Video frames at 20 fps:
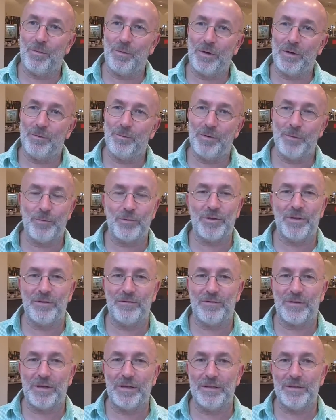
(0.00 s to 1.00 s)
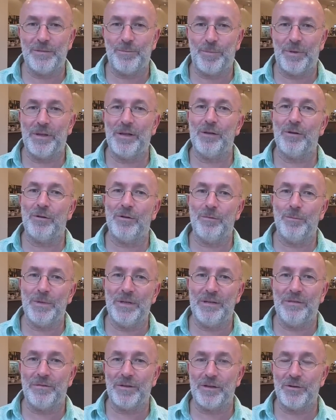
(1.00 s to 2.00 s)
where pupils can find play-along
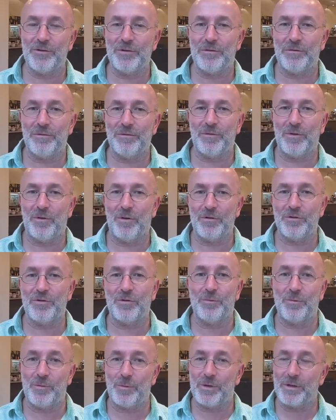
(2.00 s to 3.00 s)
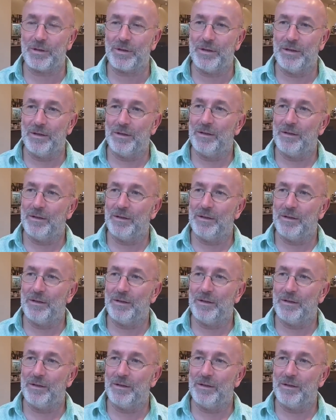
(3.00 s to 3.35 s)
MIDI files of ensemble work,